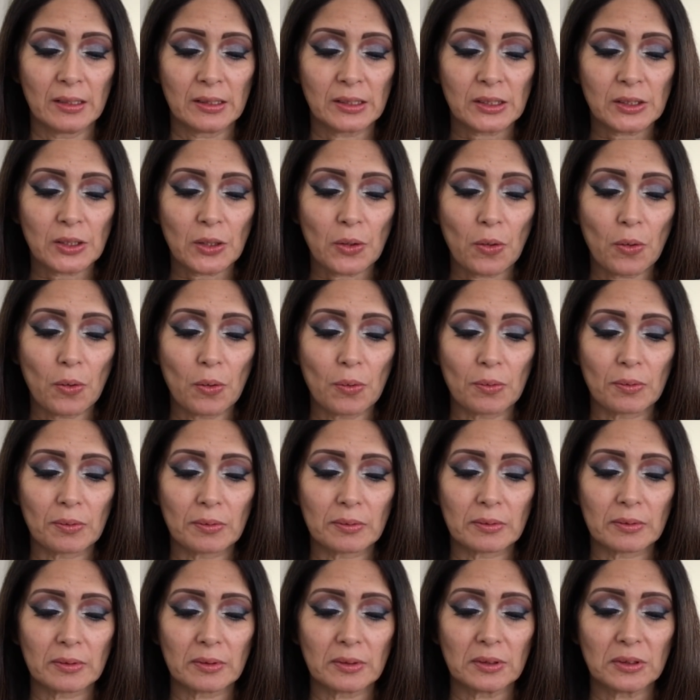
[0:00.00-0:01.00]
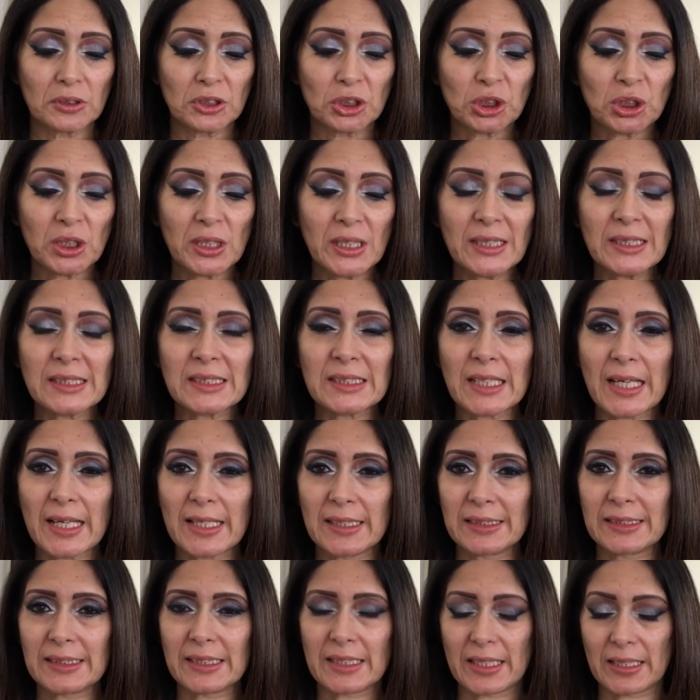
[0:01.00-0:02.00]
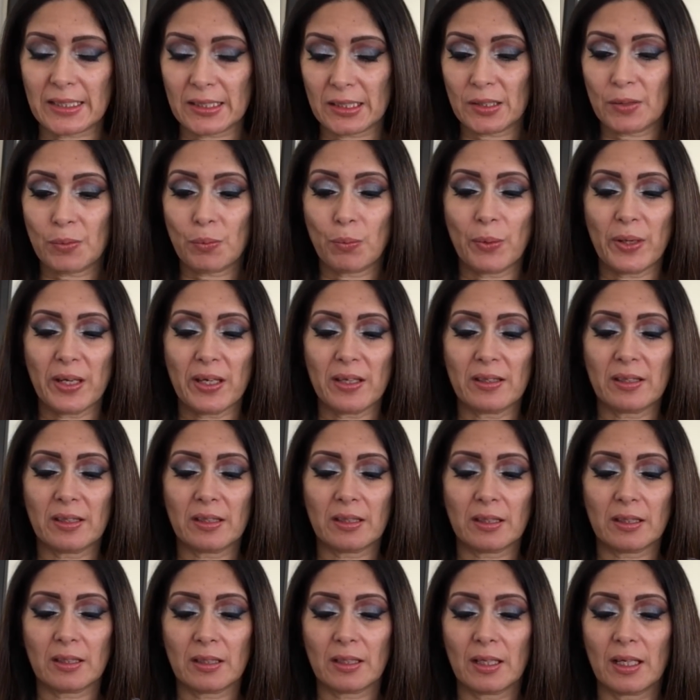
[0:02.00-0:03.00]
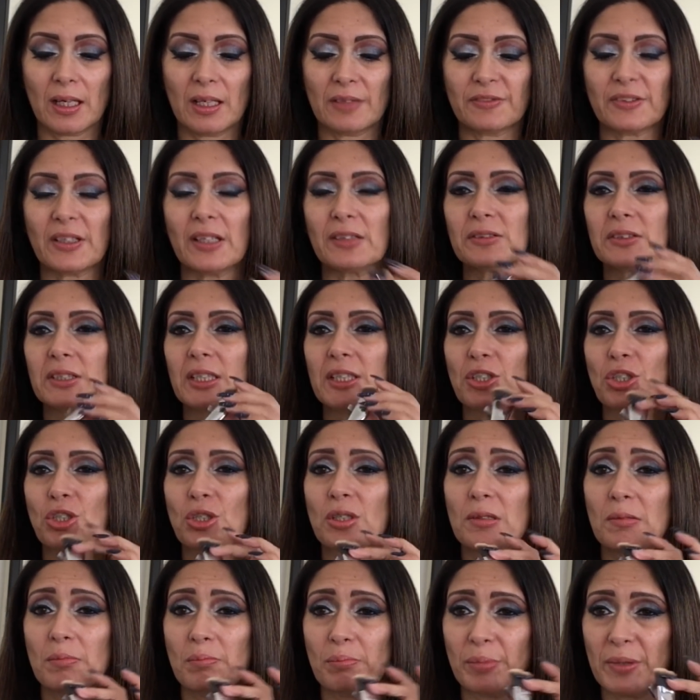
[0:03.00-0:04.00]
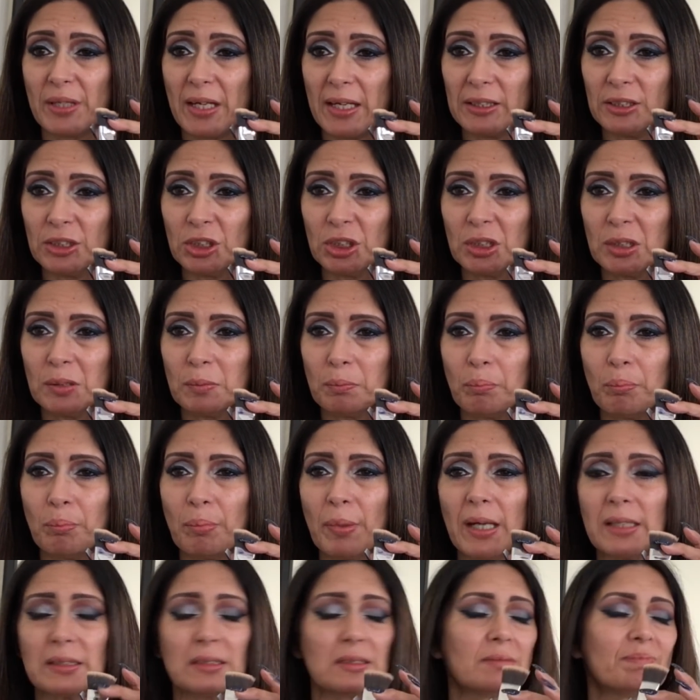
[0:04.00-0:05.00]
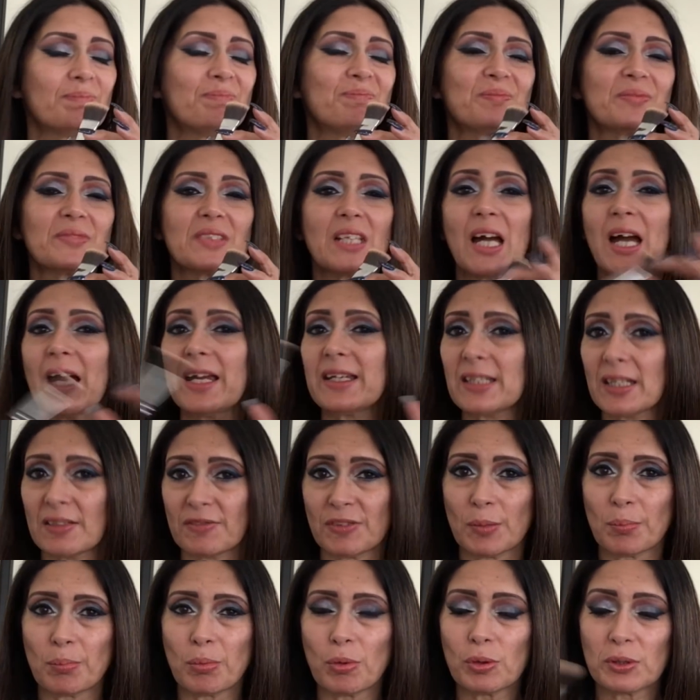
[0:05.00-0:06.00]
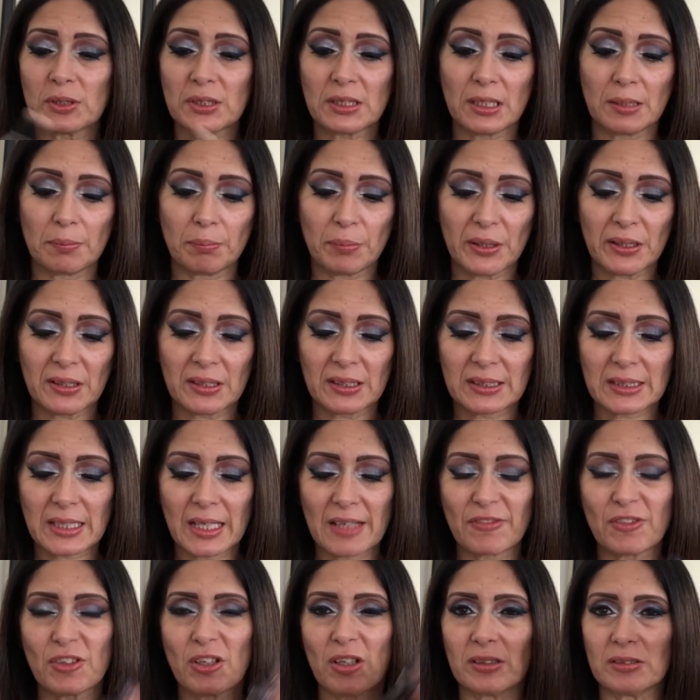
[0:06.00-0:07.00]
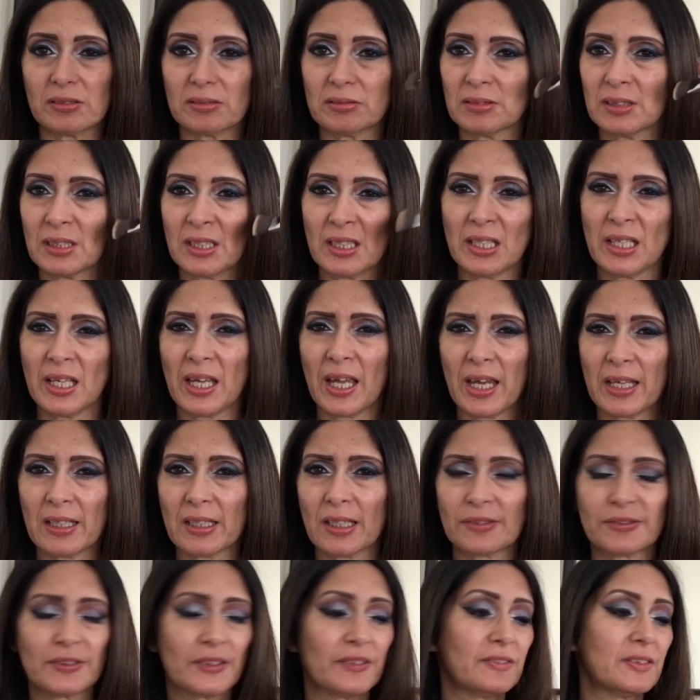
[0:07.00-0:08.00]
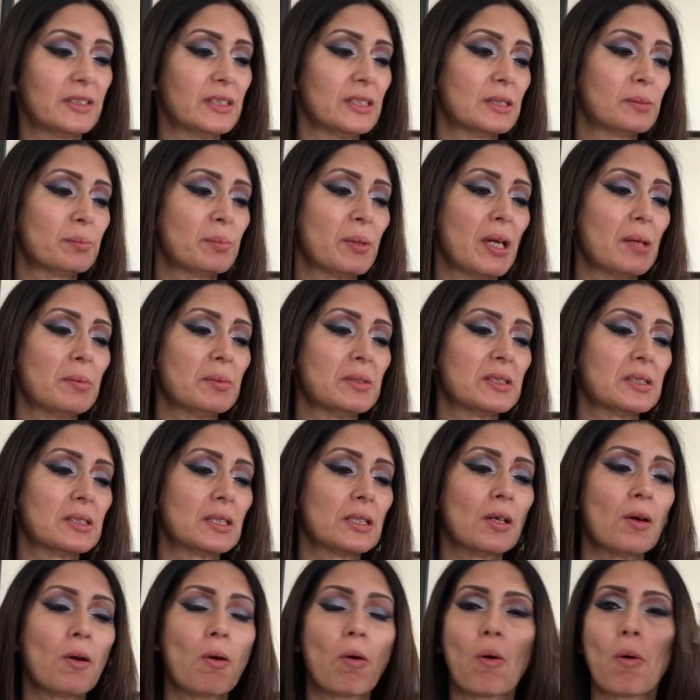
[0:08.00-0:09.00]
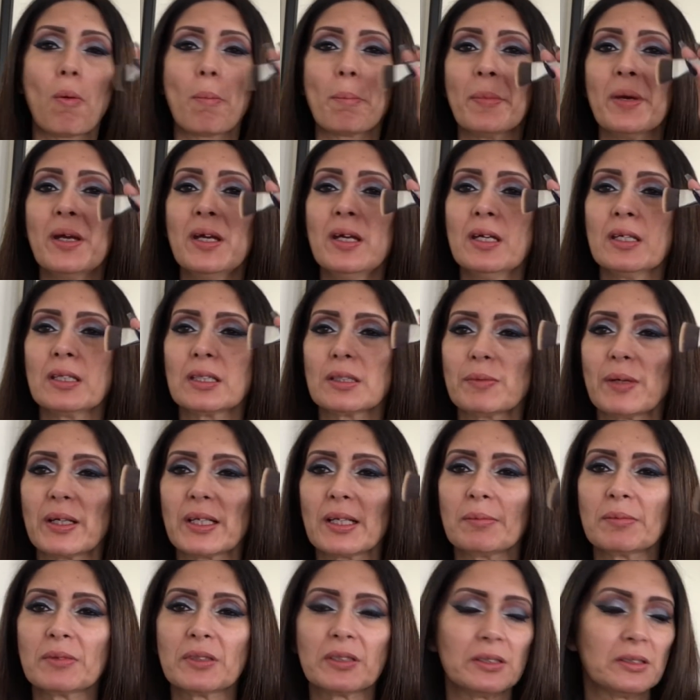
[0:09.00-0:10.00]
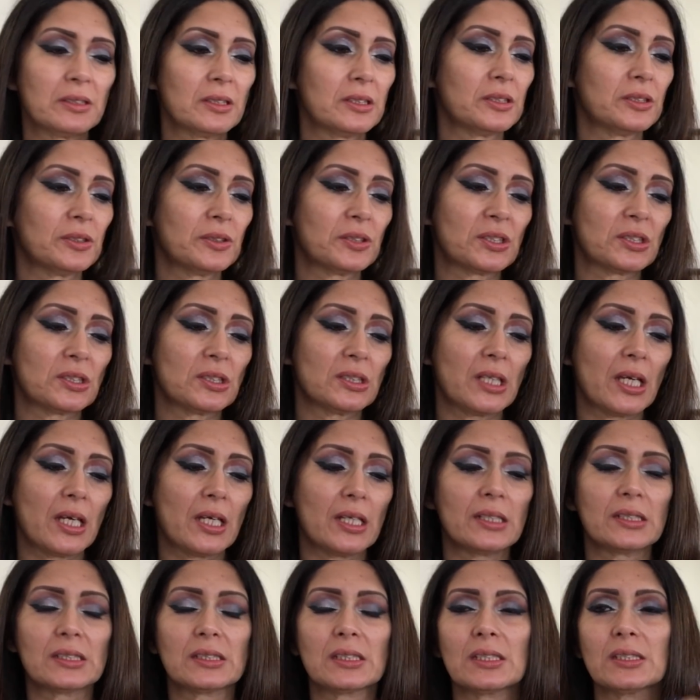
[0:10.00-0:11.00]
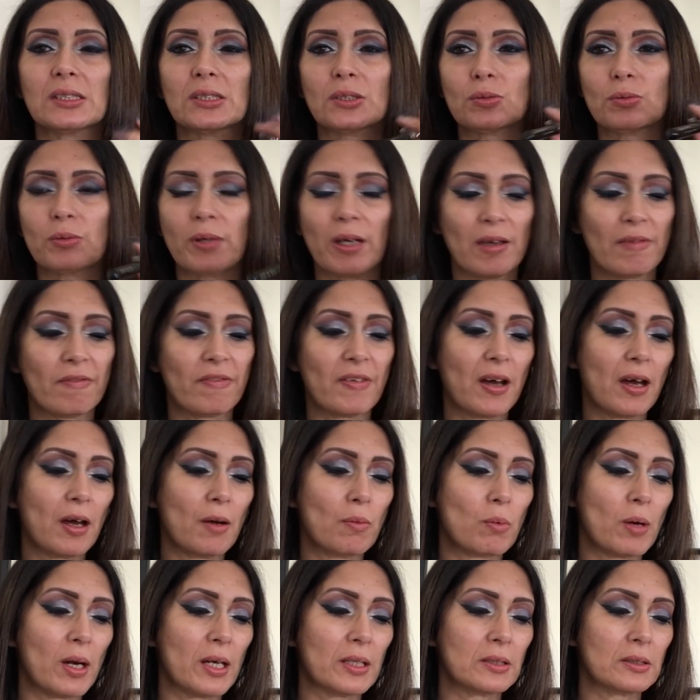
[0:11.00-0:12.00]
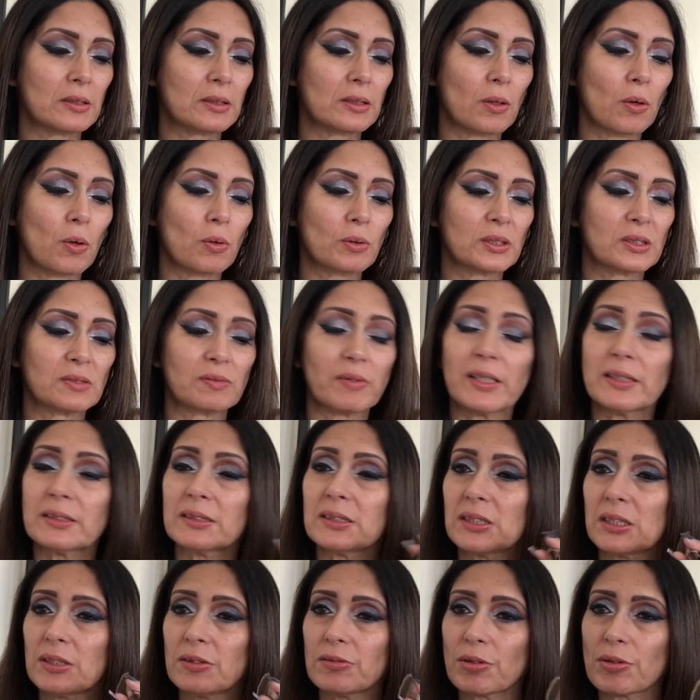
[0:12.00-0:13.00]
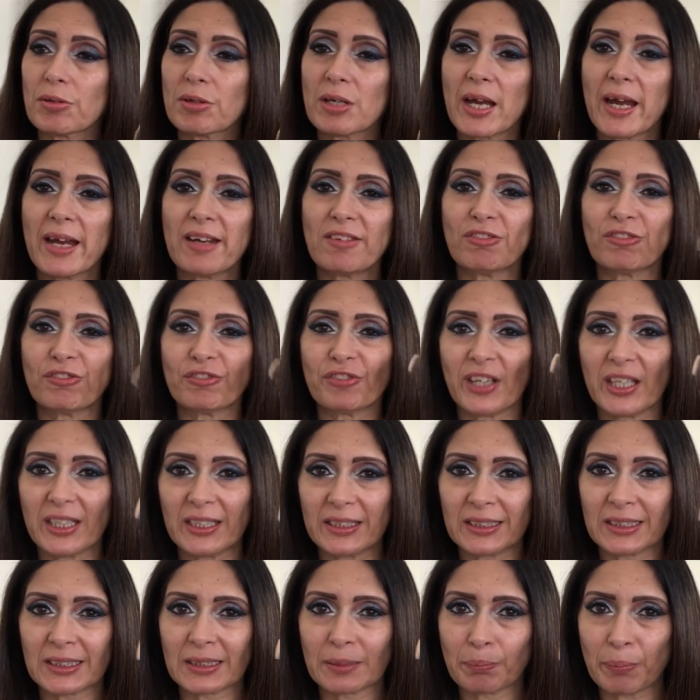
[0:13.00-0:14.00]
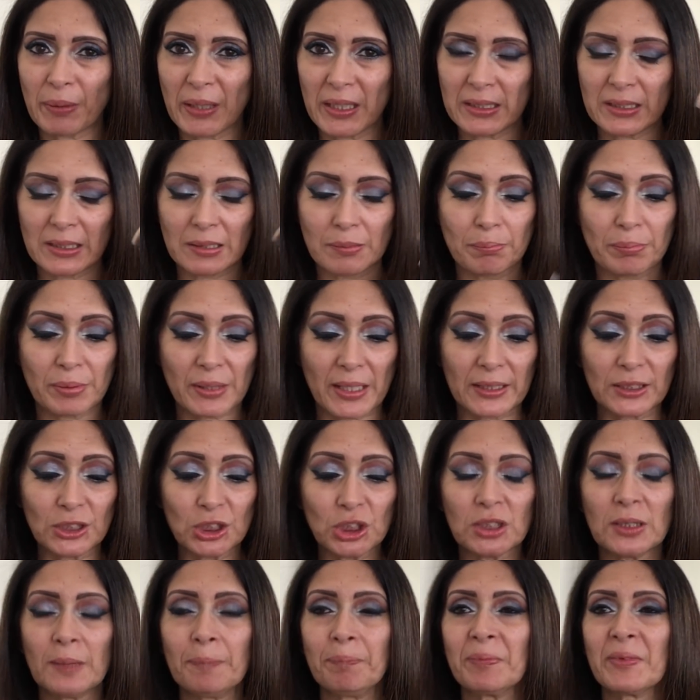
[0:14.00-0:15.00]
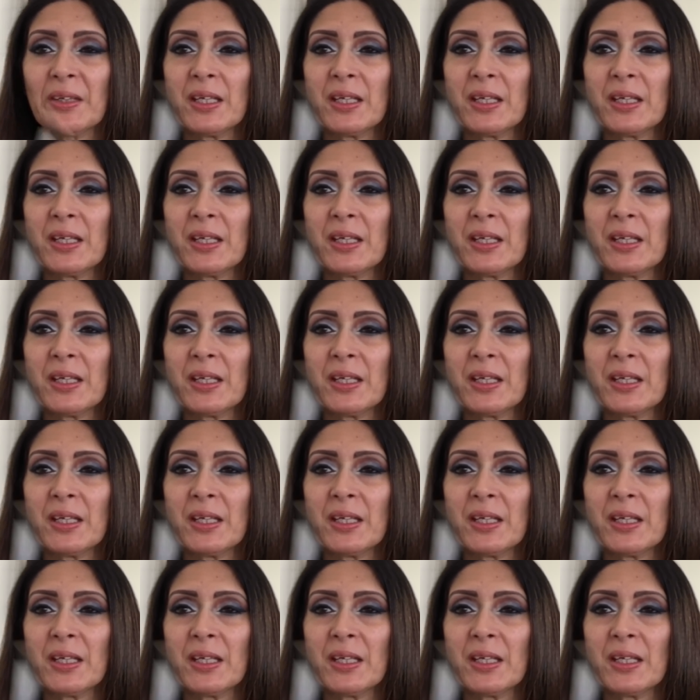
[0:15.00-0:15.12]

So she sells it with a foundation brush, but I never bought it because I've got enough of these babies at home. The one I'm going to use today is the Zoeva 109 Fades Paint Brush.